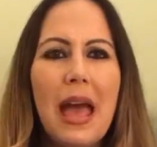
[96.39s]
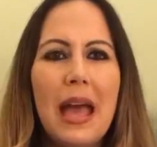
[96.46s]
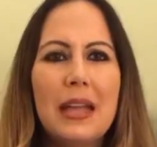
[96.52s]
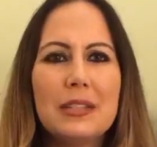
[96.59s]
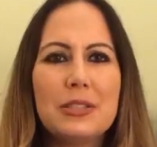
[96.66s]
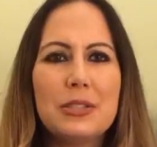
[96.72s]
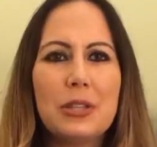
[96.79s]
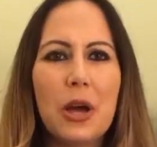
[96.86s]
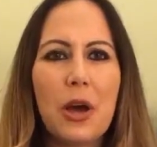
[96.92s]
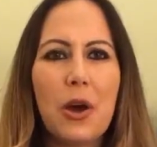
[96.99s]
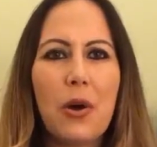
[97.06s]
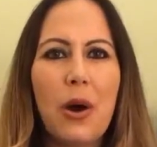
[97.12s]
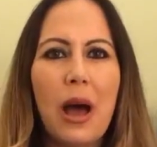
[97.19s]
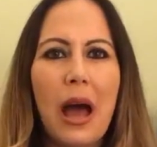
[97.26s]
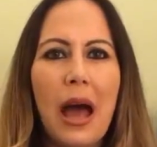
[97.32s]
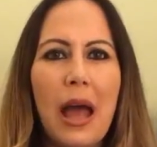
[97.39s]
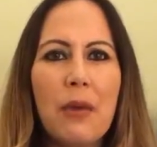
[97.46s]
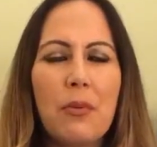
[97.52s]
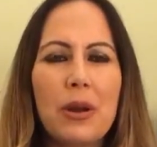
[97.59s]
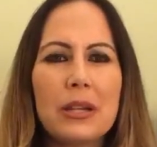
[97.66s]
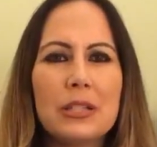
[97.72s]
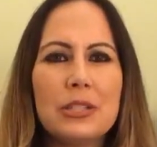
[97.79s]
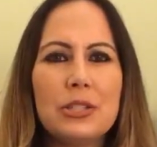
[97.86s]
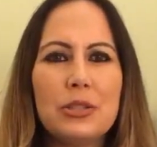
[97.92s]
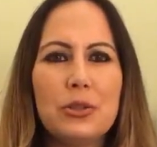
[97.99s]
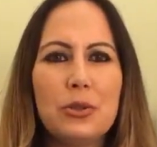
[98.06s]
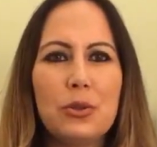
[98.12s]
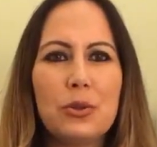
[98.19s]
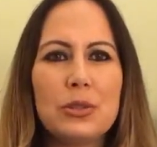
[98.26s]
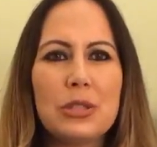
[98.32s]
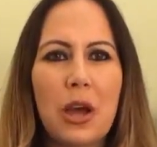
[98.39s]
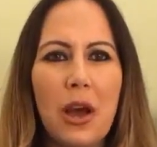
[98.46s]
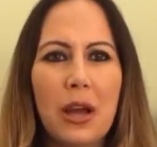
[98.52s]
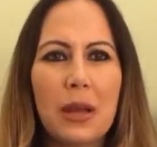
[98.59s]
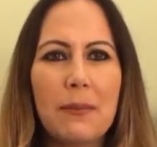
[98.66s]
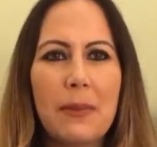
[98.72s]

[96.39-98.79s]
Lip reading: And so I wanted to talk